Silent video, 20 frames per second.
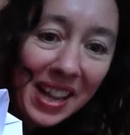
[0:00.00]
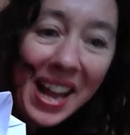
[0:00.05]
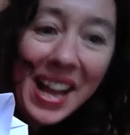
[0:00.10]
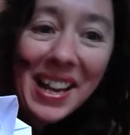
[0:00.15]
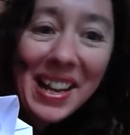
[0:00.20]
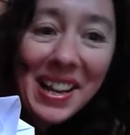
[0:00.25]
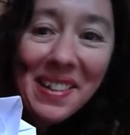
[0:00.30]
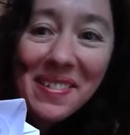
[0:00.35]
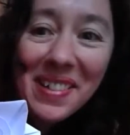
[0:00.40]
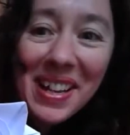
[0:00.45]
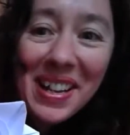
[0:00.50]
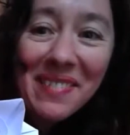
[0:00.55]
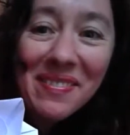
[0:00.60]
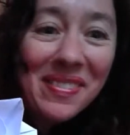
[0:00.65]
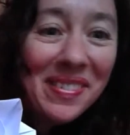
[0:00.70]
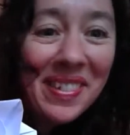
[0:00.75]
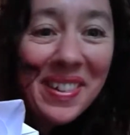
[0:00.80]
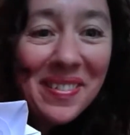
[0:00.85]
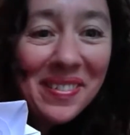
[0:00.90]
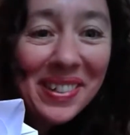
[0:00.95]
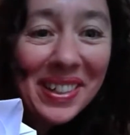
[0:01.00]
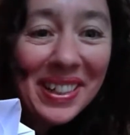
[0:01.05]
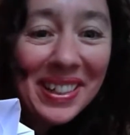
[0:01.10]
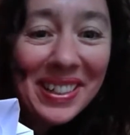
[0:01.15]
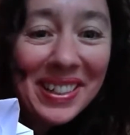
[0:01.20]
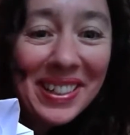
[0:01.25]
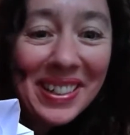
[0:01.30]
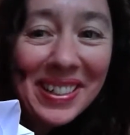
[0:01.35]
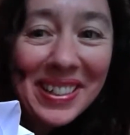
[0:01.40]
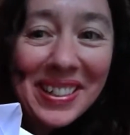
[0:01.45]
Hello,
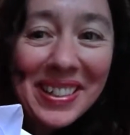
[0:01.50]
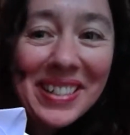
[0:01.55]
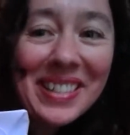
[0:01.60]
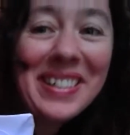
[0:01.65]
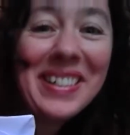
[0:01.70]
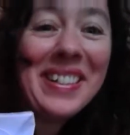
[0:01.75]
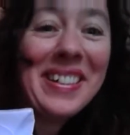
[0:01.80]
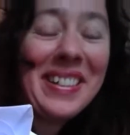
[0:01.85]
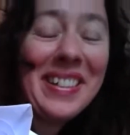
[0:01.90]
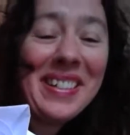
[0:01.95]
everyone.